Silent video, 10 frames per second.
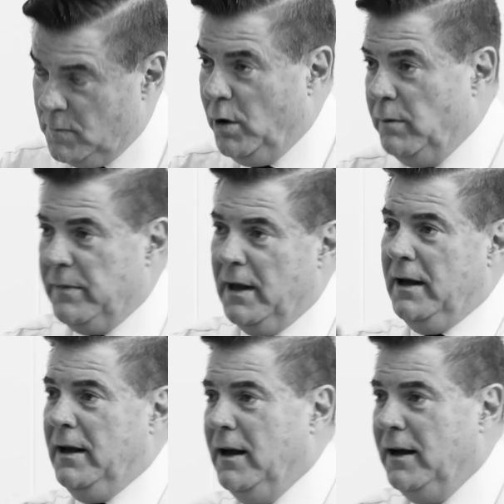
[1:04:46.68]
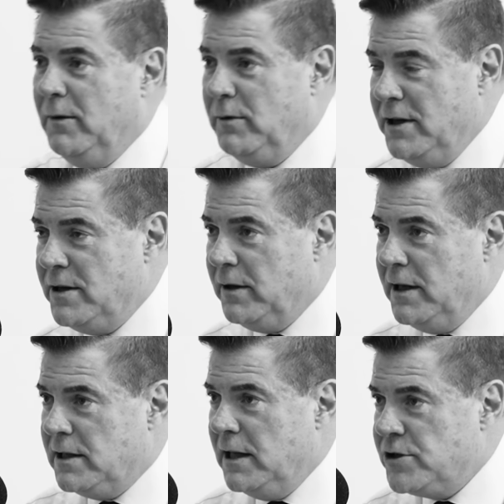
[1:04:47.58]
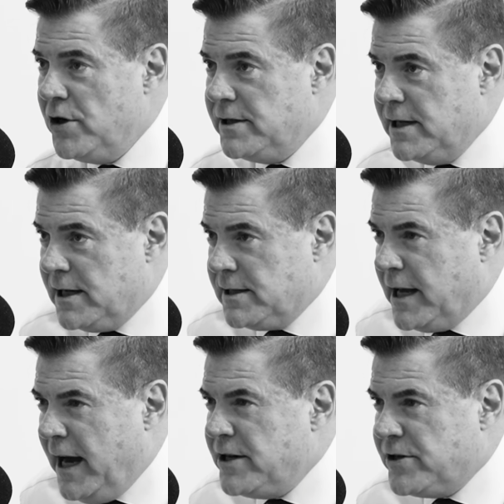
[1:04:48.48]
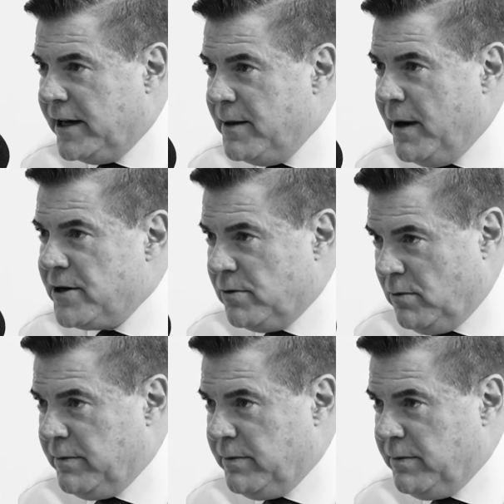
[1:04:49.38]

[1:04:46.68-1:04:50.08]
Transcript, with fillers: We've well, been we've been in well, let's, stealth. Let's, let's, use this as a case study based on